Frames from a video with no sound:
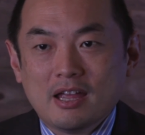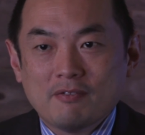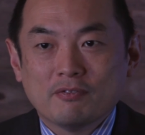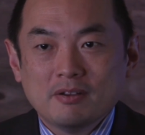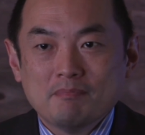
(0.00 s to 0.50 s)

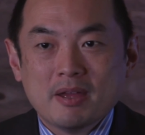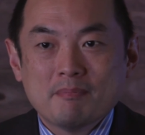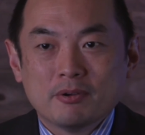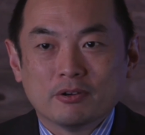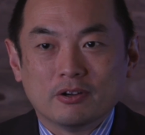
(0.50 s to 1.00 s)
every
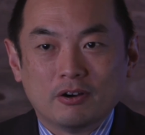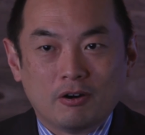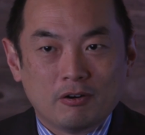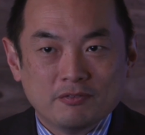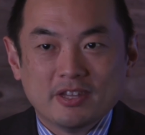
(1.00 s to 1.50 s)
member
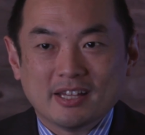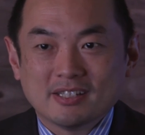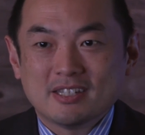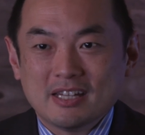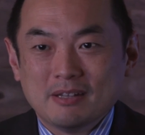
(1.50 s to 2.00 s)
of that
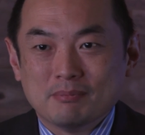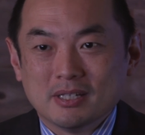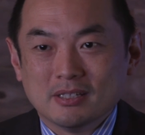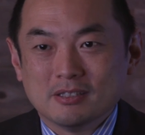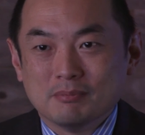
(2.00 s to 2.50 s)
team
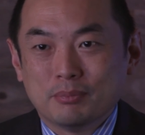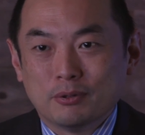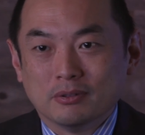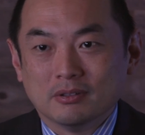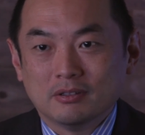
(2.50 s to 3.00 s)
is
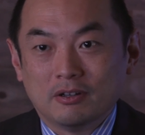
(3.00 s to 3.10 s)
important,